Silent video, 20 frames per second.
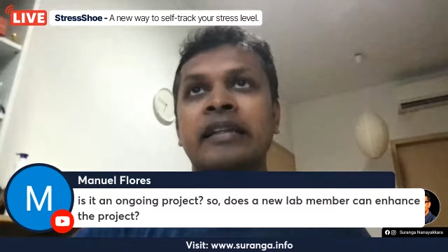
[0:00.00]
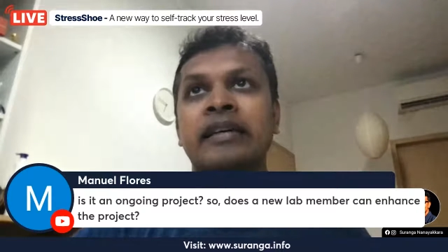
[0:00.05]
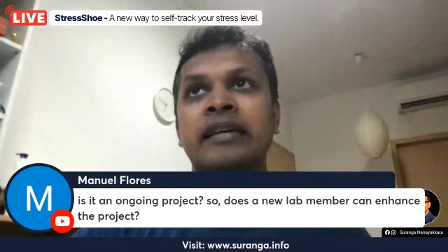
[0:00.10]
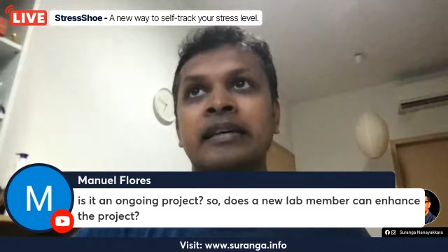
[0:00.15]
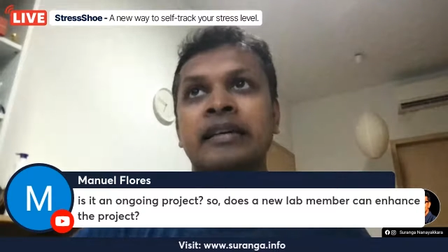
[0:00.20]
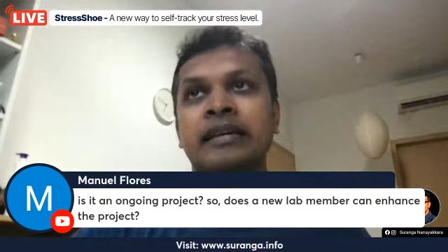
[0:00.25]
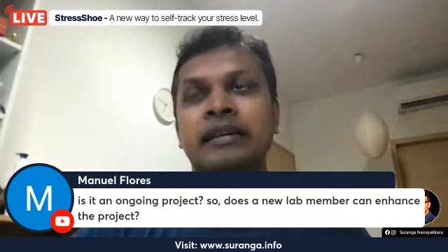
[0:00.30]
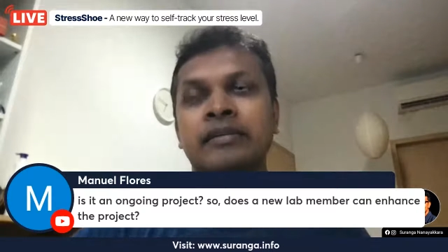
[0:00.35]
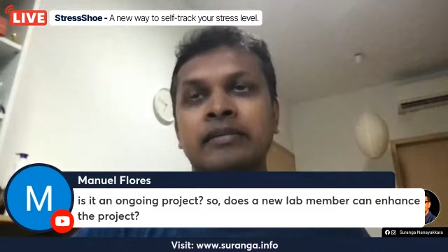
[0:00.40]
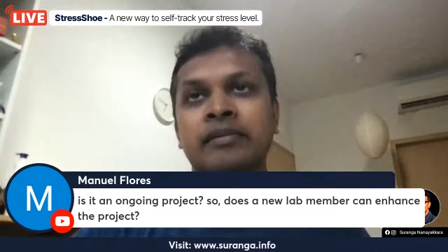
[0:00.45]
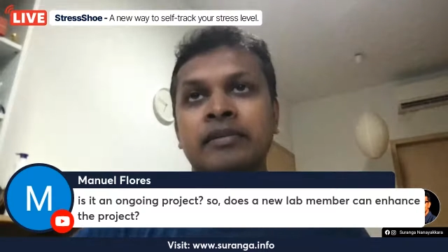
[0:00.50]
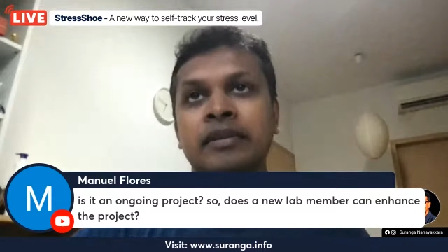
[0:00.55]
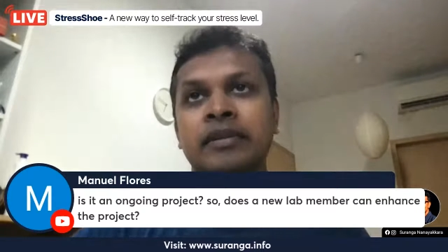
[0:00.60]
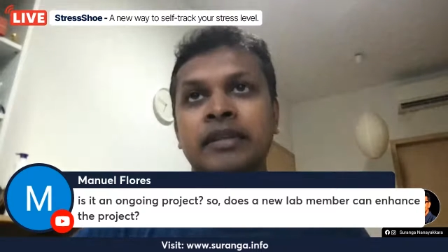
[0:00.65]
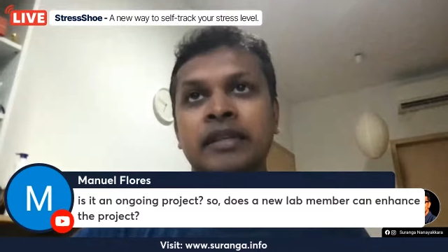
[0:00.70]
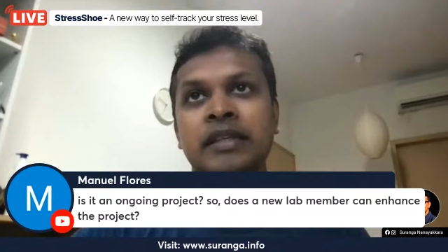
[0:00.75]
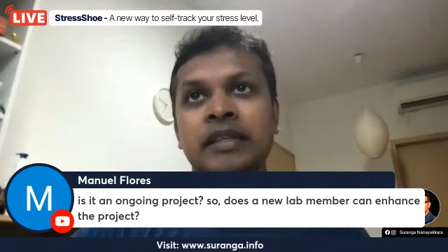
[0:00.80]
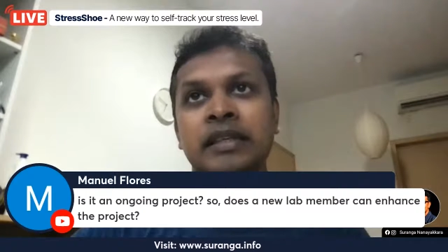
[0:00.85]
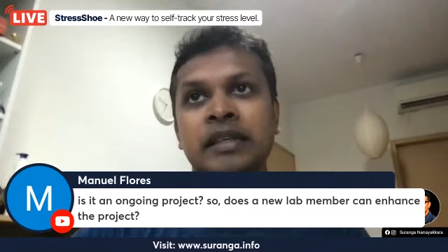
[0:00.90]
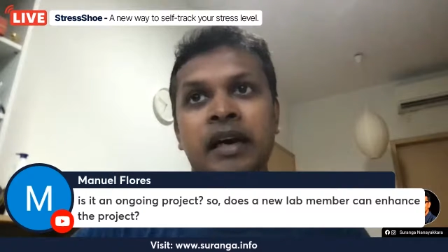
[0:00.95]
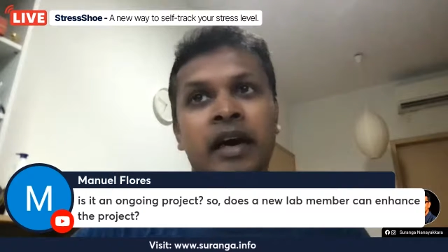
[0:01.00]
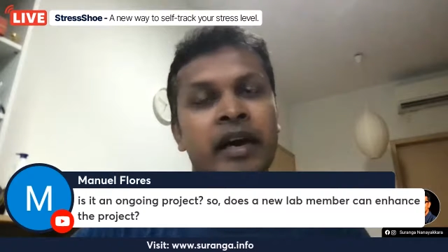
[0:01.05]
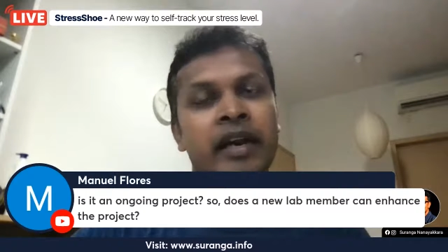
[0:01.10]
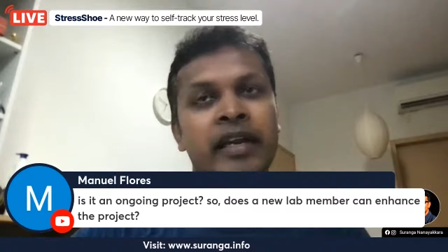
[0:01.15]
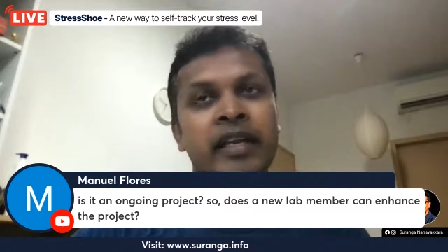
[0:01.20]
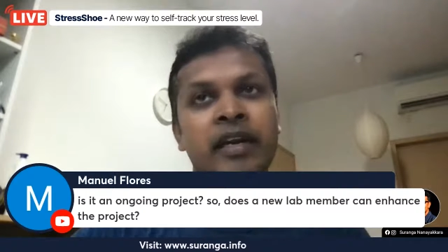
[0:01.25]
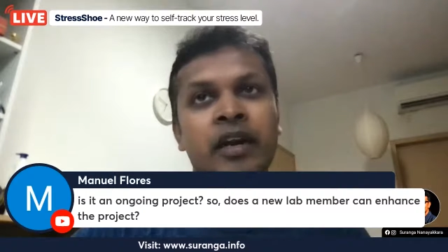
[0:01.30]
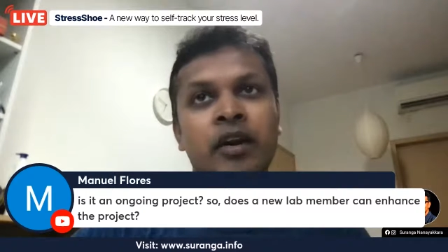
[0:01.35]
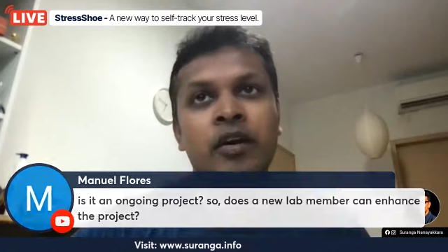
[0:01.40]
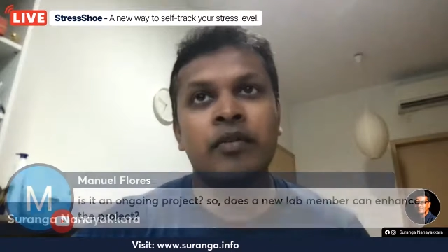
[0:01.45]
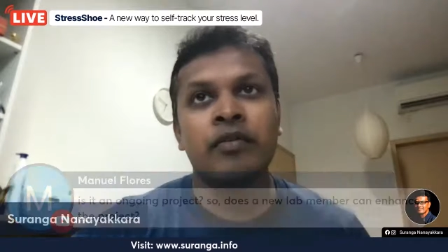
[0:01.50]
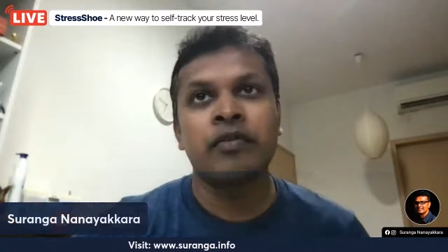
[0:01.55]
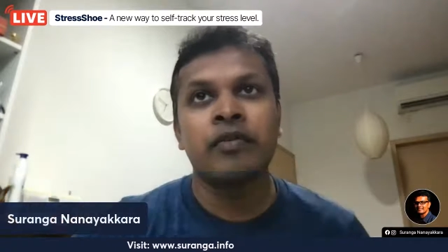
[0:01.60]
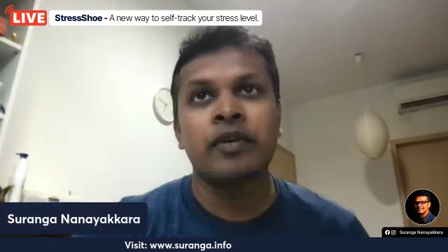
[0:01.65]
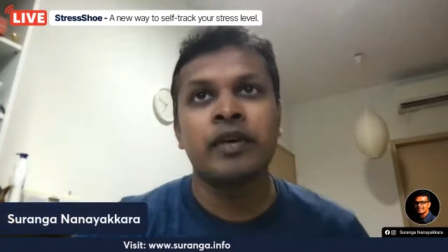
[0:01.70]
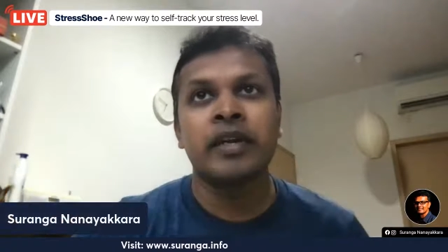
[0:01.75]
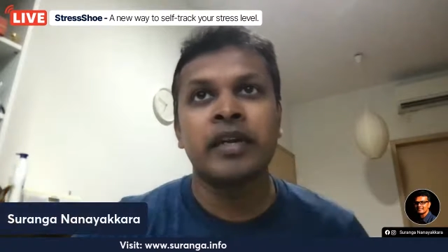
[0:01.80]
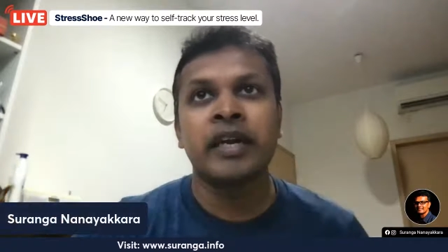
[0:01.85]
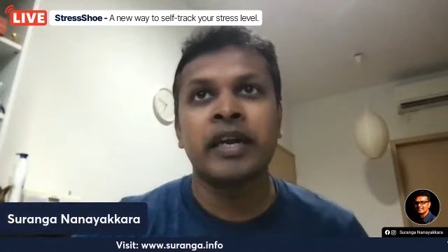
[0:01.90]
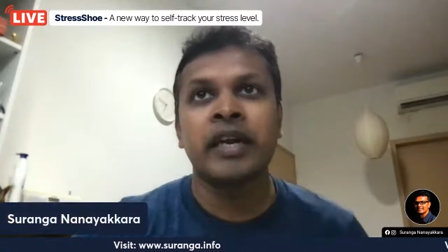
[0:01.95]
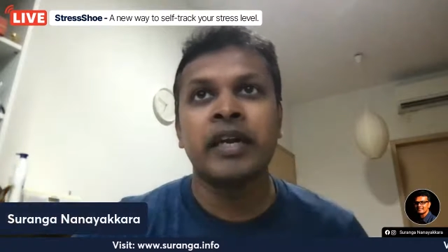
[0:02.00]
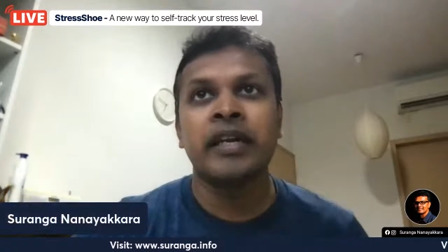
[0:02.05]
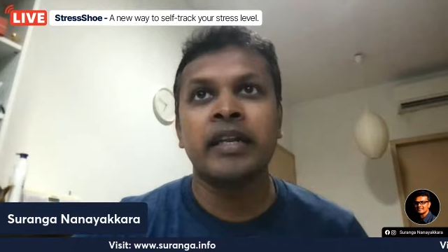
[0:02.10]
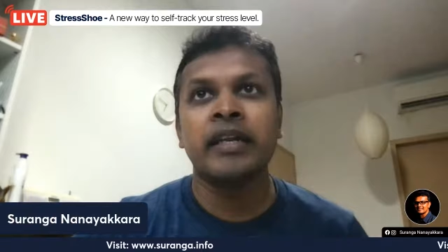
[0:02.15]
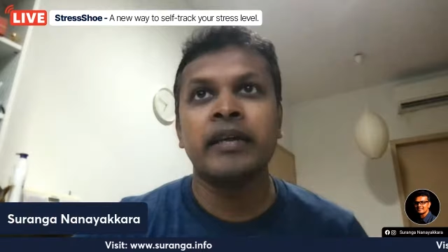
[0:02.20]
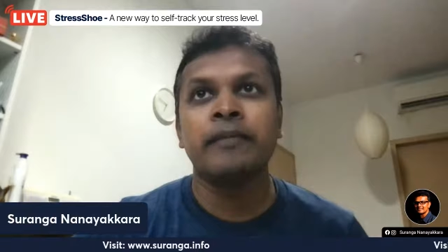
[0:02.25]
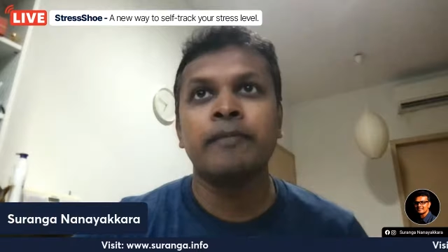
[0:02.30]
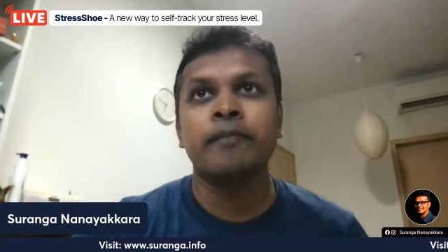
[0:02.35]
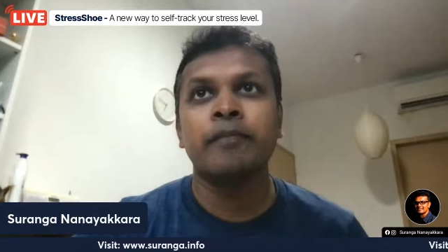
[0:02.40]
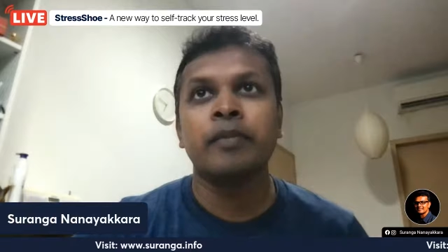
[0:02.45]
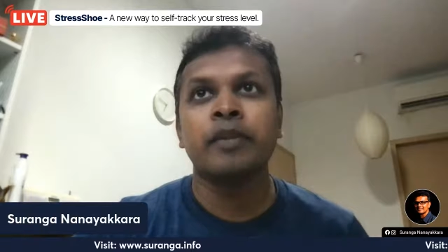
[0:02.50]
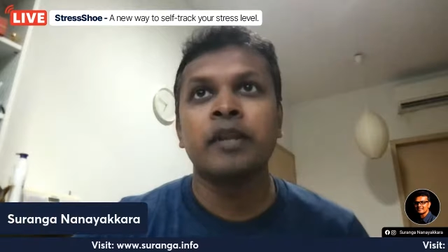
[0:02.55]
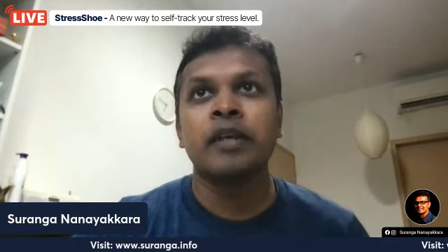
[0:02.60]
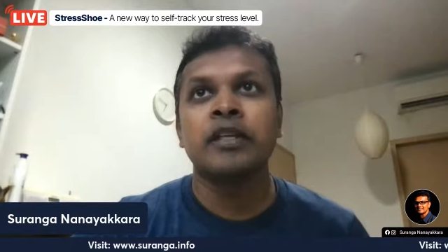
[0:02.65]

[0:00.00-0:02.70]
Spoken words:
the idea of creating